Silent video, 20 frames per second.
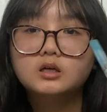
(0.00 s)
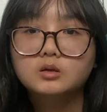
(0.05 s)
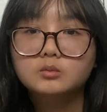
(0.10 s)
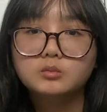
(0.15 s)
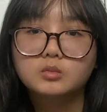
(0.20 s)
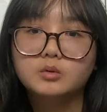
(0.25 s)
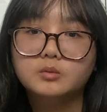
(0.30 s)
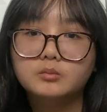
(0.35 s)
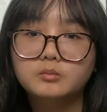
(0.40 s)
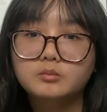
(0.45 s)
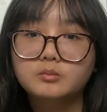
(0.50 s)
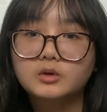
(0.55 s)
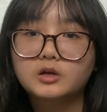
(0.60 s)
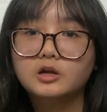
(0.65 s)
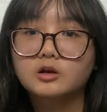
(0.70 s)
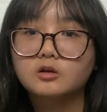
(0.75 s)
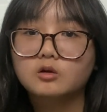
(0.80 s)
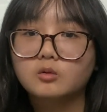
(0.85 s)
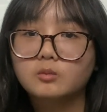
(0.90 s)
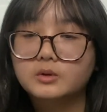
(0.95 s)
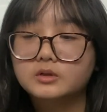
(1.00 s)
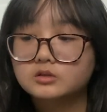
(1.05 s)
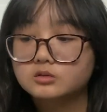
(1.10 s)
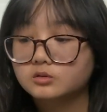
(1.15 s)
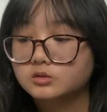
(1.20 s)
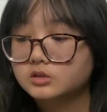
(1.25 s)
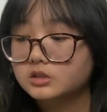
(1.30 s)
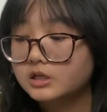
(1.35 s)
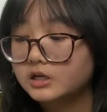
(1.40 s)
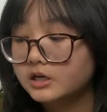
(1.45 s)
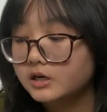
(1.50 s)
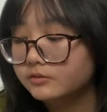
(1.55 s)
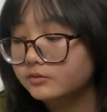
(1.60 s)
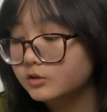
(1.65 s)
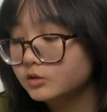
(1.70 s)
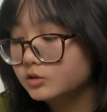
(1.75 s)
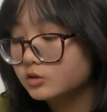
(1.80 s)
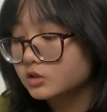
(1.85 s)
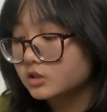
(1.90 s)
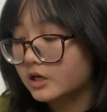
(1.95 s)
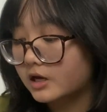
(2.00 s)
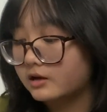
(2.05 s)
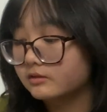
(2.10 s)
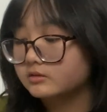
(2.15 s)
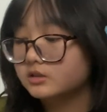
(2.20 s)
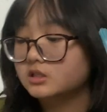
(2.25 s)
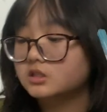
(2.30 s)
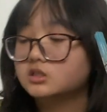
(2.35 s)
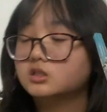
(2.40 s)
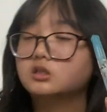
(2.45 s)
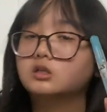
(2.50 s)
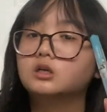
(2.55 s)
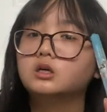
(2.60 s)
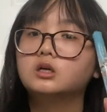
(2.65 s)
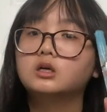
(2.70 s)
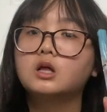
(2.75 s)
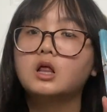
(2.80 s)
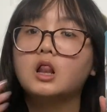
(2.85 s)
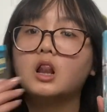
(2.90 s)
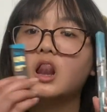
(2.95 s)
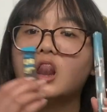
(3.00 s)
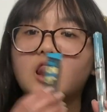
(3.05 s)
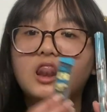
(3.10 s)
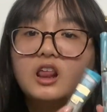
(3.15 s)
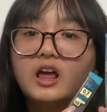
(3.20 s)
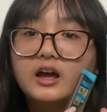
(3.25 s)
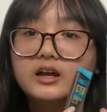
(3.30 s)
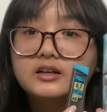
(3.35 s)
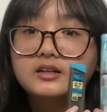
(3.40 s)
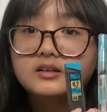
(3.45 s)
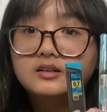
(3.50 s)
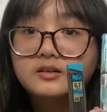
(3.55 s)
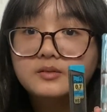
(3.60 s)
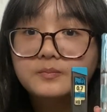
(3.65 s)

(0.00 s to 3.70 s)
But mechanical pencils. And if you choose to have these, lead.